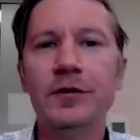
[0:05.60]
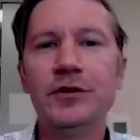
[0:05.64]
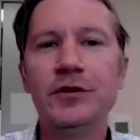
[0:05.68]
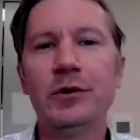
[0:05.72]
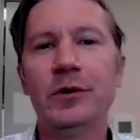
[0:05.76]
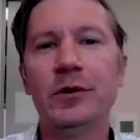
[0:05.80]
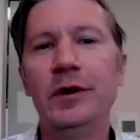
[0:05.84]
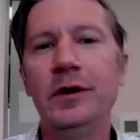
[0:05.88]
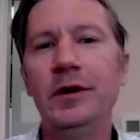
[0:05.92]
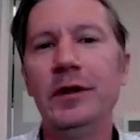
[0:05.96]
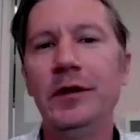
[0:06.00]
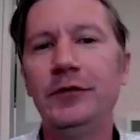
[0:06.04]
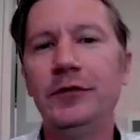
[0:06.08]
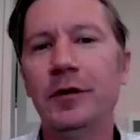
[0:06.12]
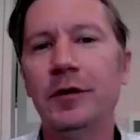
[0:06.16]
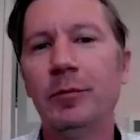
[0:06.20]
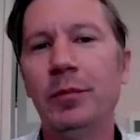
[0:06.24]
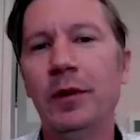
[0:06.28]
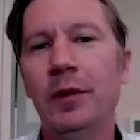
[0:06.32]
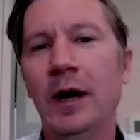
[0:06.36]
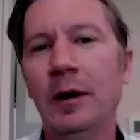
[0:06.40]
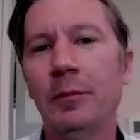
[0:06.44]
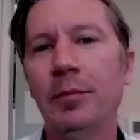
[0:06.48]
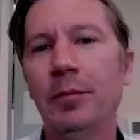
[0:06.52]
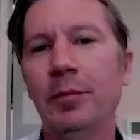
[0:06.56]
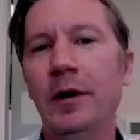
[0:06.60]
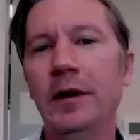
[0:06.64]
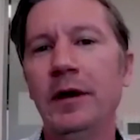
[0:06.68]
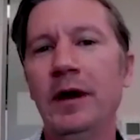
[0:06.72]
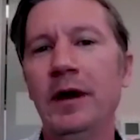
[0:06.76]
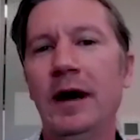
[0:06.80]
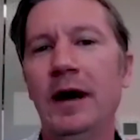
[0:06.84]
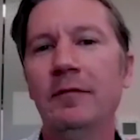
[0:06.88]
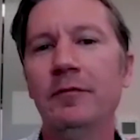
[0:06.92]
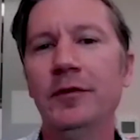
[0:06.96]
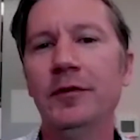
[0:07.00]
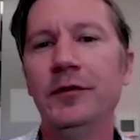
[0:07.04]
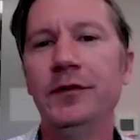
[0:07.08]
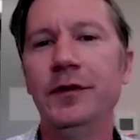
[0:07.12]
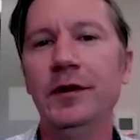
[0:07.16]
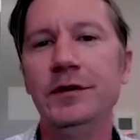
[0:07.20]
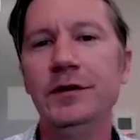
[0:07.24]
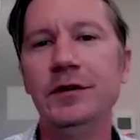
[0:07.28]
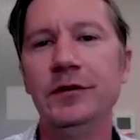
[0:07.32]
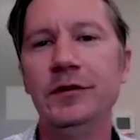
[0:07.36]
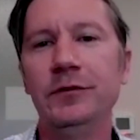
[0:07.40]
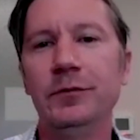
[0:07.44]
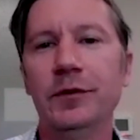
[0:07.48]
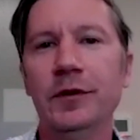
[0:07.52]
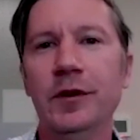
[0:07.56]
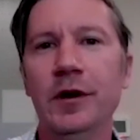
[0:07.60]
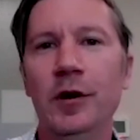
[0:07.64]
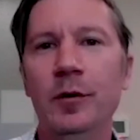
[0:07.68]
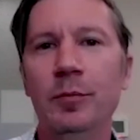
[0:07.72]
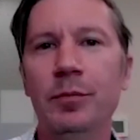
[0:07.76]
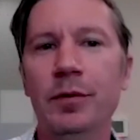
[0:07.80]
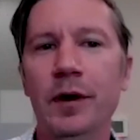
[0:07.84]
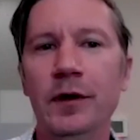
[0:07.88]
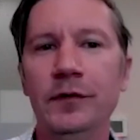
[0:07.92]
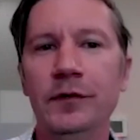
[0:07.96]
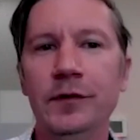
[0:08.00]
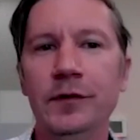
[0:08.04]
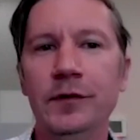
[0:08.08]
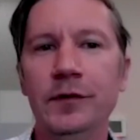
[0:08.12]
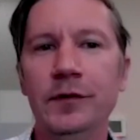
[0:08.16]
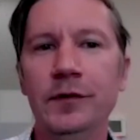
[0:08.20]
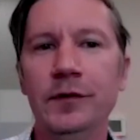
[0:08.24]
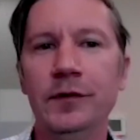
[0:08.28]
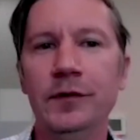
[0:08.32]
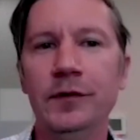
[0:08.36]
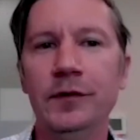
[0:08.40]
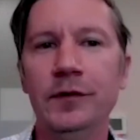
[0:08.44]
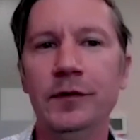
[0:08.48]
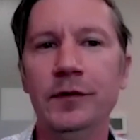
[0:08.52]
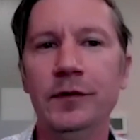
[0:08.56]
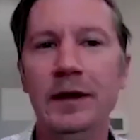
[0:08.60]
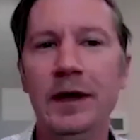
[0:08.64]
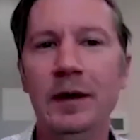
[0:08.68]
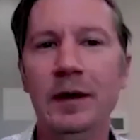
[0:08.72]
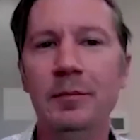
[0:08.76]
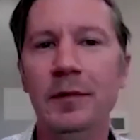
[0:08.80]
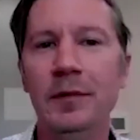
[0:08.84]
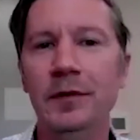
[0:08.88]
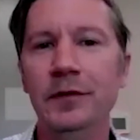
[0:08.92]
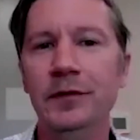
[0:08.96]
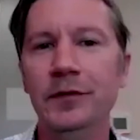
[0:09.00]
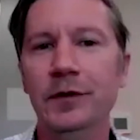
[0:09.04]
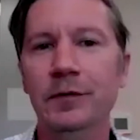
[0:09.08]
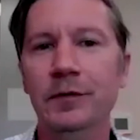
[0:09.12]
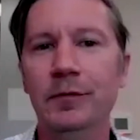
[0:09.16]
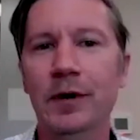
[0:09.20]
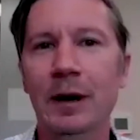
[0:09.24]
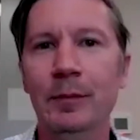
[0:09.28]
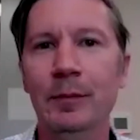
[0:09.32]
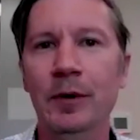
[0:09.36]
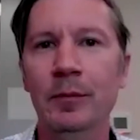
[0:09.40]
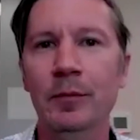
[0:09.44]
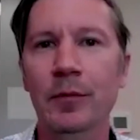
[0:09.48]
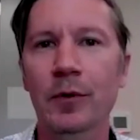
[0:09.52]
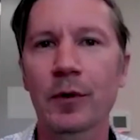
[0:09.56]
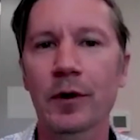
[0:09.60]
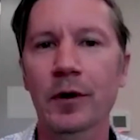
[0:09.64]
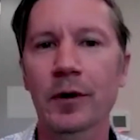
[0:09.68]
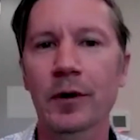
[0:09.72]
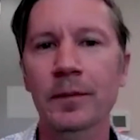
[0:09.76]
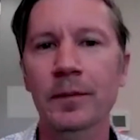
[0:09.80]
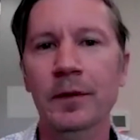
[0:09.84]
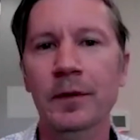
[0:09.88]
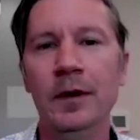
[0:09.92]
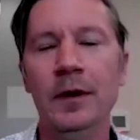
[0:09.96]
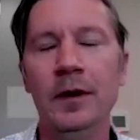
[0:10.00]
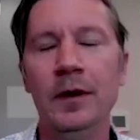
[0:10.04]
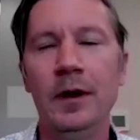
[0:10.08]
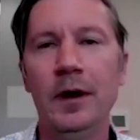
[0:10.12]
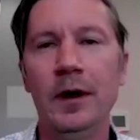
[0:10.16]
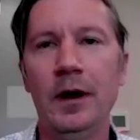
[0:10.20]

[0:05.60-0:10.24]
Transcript: joining us for Block Break Conversations with co-presidents Mike Edmonds and Robert Moore.